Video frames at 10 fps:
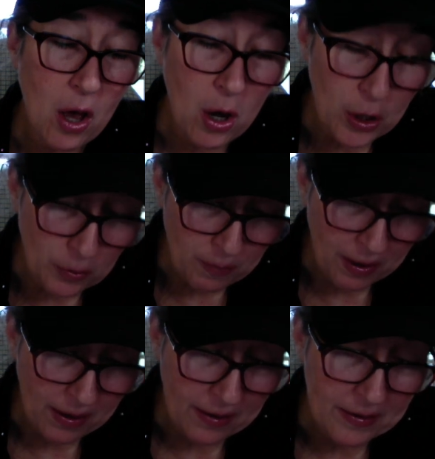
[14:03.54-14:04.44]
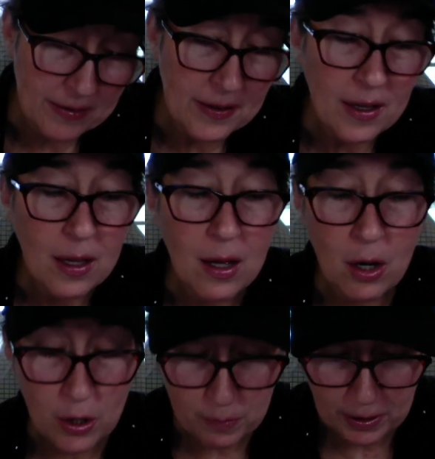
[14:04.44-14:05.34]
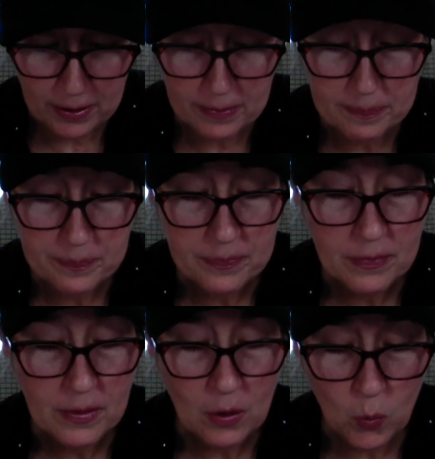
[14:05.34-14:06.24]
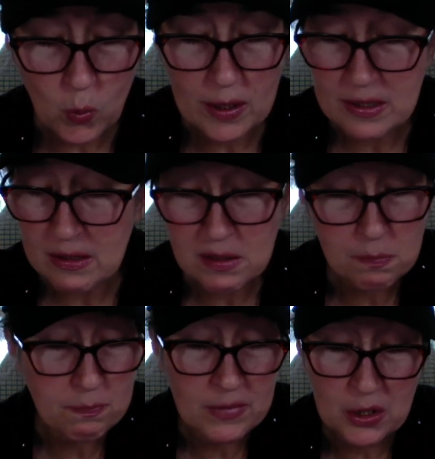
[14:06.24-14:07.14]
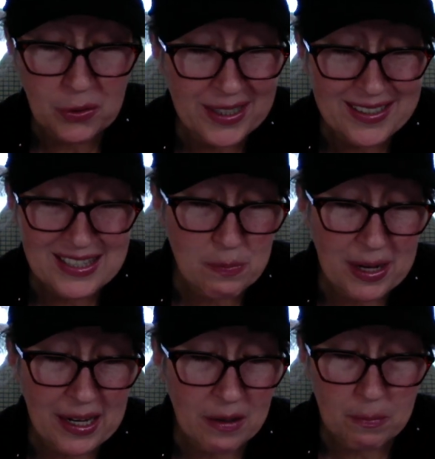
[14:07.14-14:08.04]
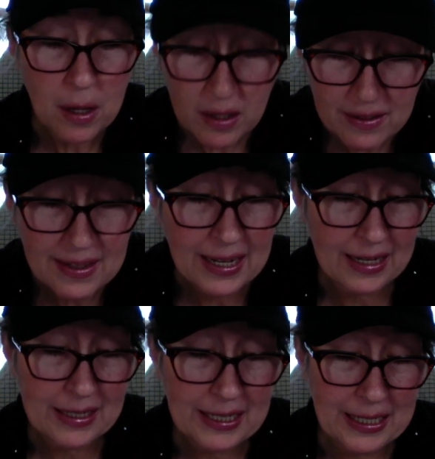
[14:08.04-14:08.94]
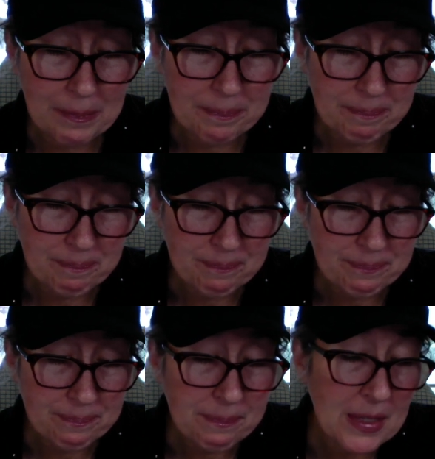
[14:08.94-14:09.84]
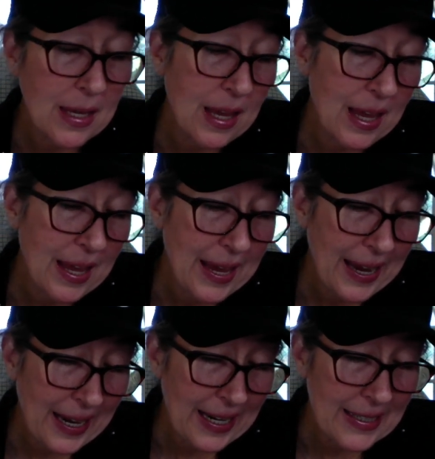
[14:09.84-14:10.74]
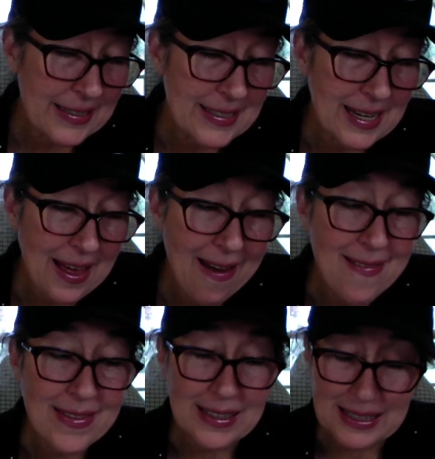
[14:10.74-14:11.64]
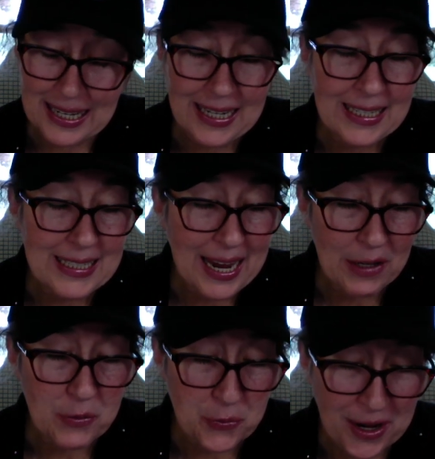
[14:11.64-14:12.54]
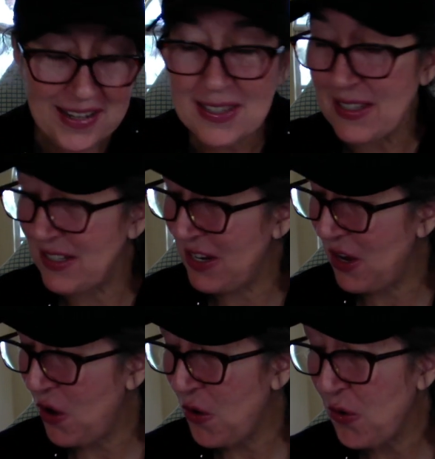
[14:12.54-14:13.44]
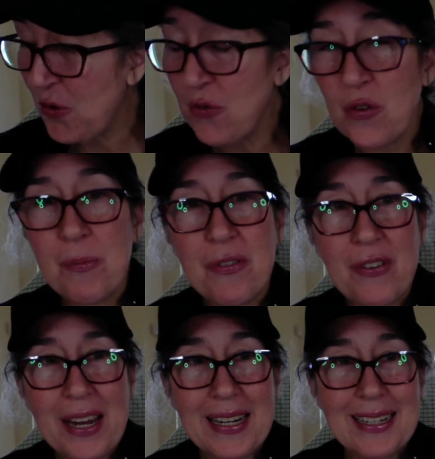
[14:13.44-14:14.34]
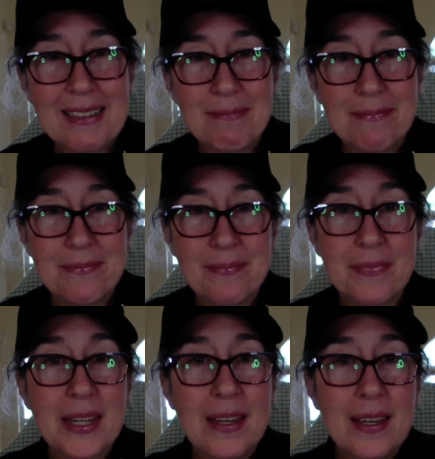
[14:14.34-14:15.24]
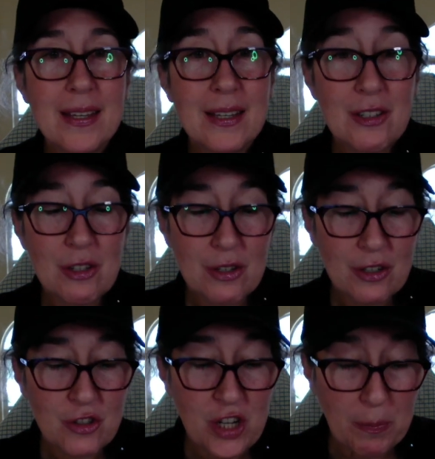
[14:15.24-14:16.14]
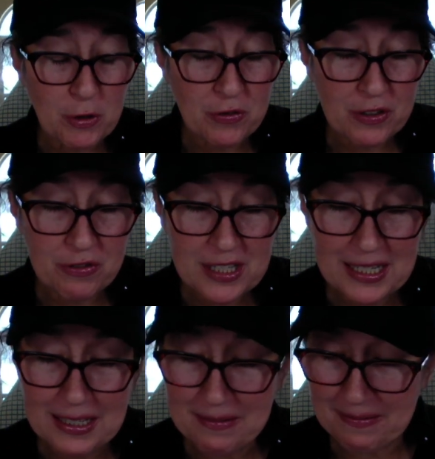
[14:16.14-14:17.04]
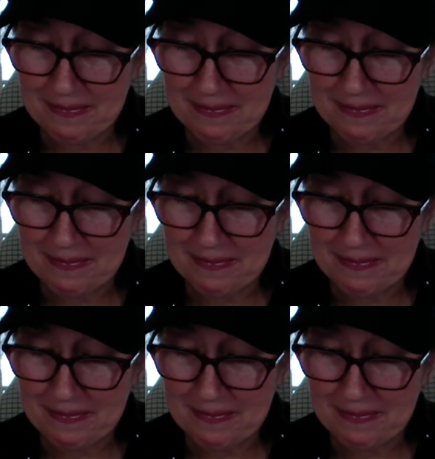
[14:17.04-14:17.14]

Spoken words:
Arba. Arba was the greatest man among the Anakim, and the land had rest from fighting. Chapter 15.